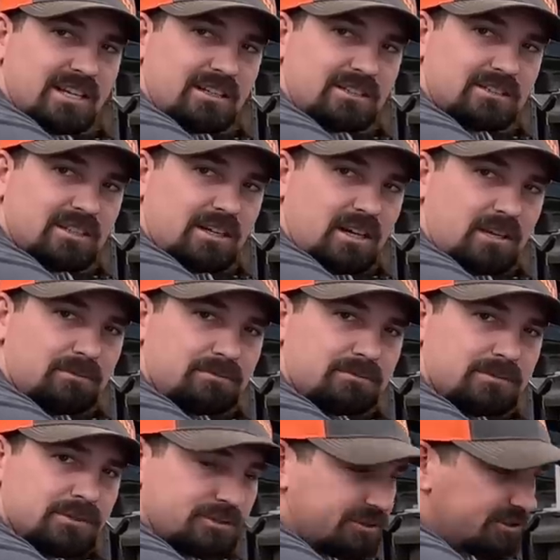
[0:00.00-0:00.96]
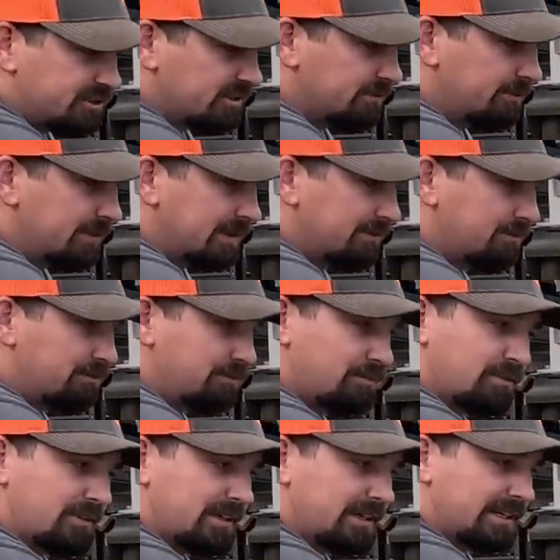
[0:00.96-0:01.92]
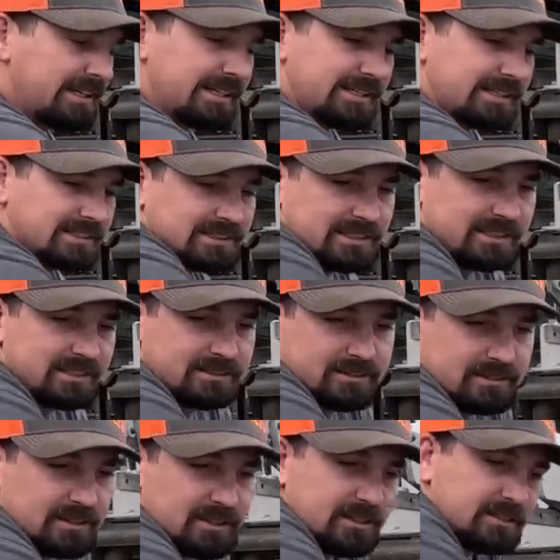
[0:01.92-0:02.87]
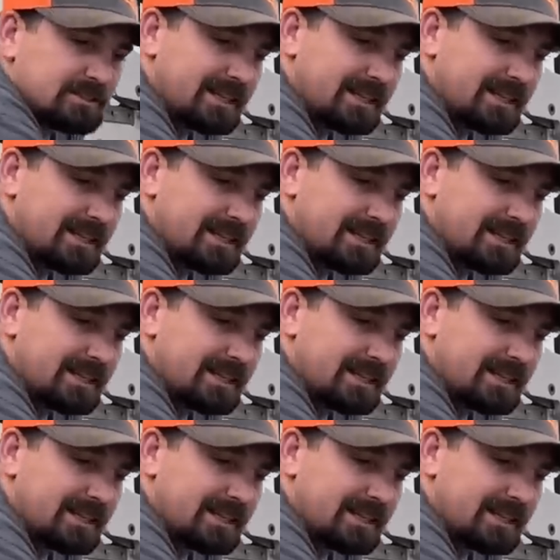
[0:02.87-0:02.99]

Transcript: on top. So it should be pretty easy. Little